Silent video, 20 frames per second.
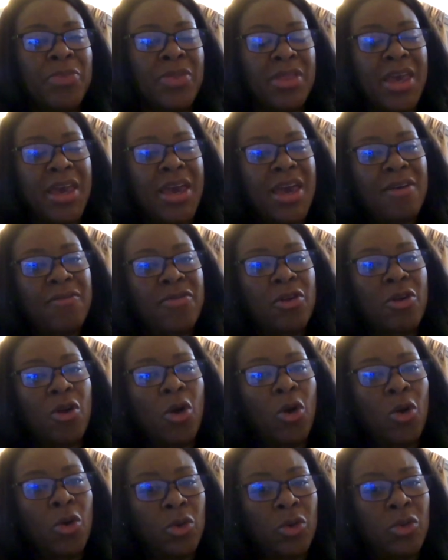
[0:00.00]
they have
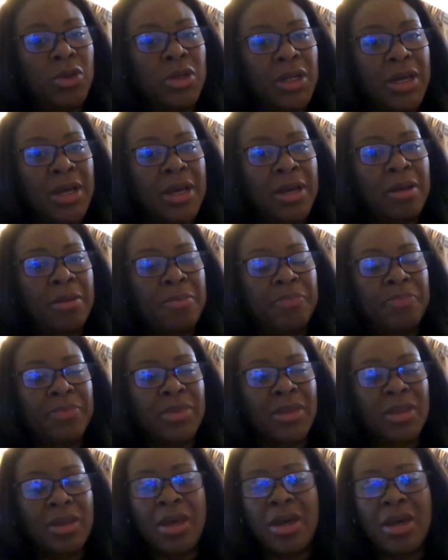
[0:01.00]
their own
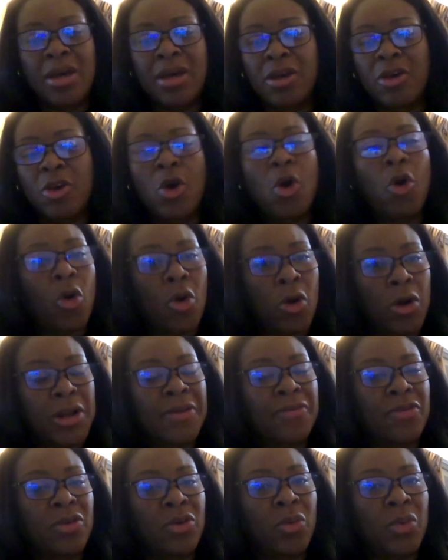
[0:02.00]
cohort,
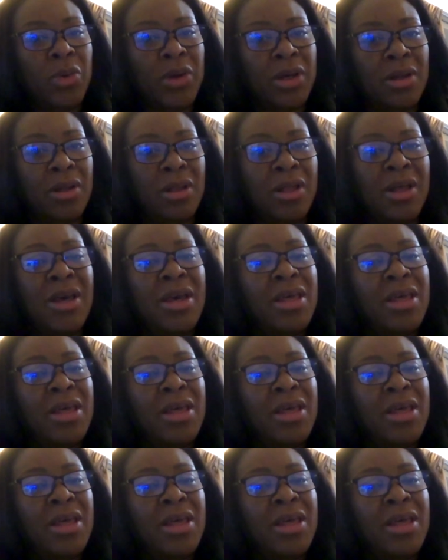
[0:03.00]
if you will,